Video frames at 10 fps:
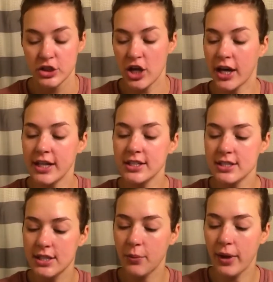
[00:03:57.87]
check and
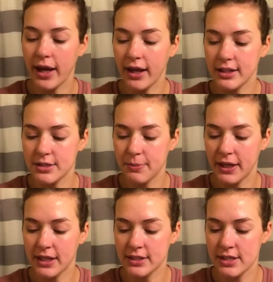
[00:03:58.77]
see what it is
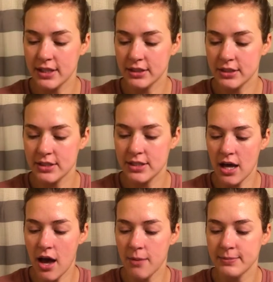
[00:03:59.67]
because there's
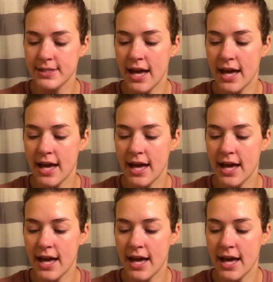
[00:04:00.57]
um,